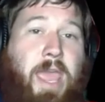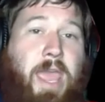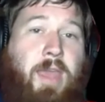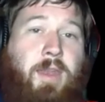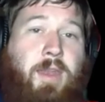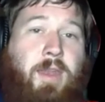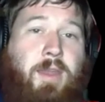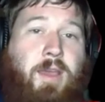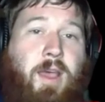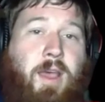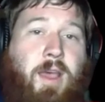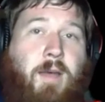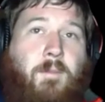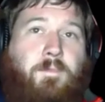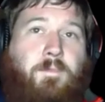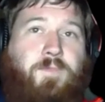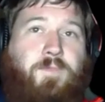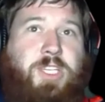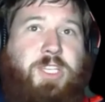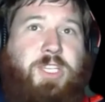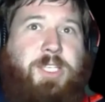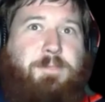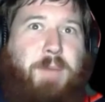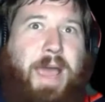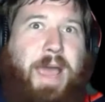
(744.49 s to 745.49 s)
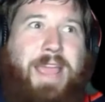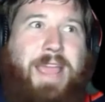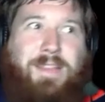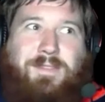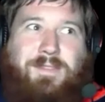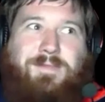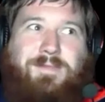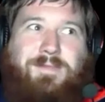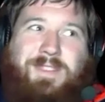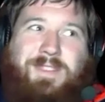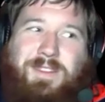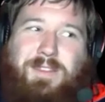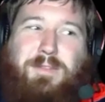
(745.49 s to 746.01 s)
And despite
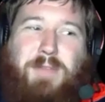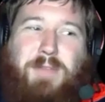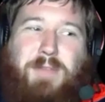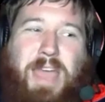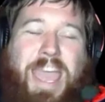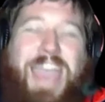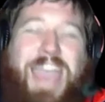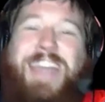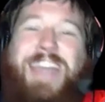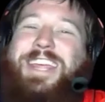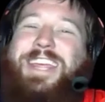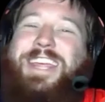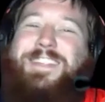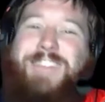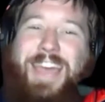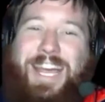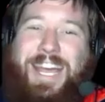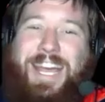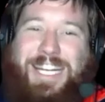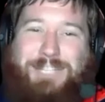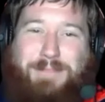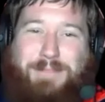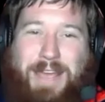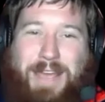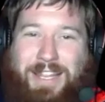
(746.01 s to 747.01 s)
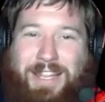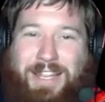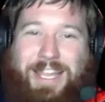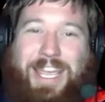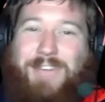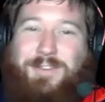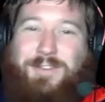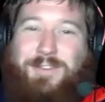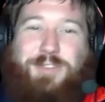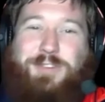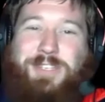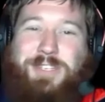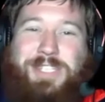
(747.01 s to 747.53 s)
hitting the expect, like
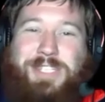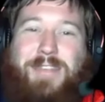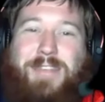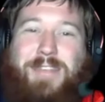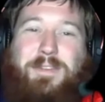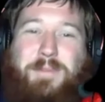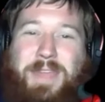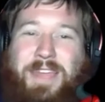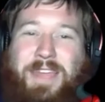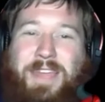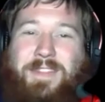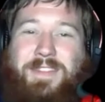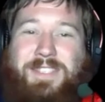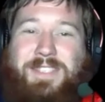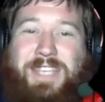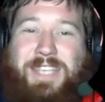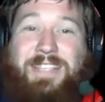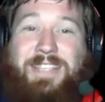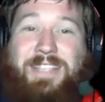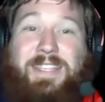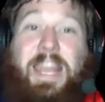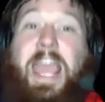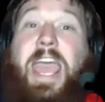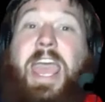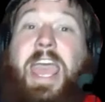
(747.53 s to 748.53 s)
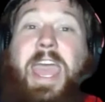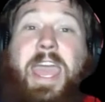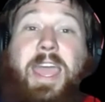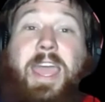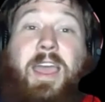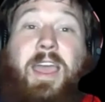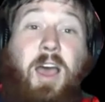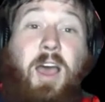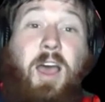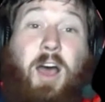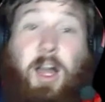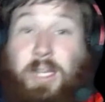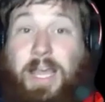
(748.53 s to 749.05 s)
if you just said at the beginning of the season, hey,
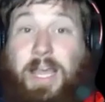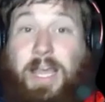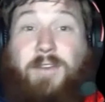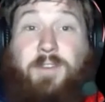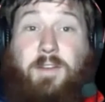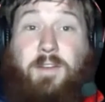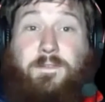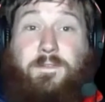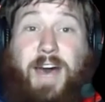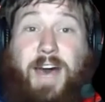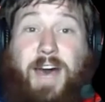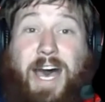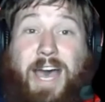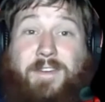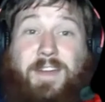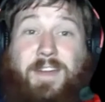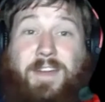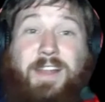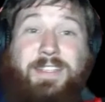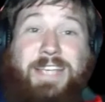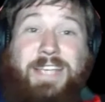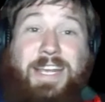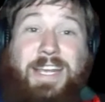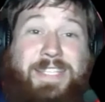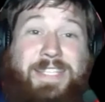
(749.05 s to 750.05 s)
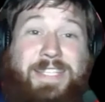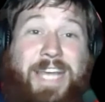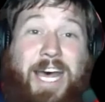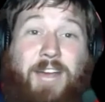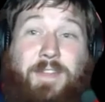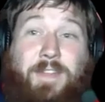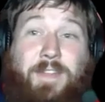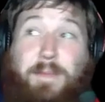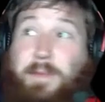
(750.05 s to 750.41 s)
11-5, how does that sound?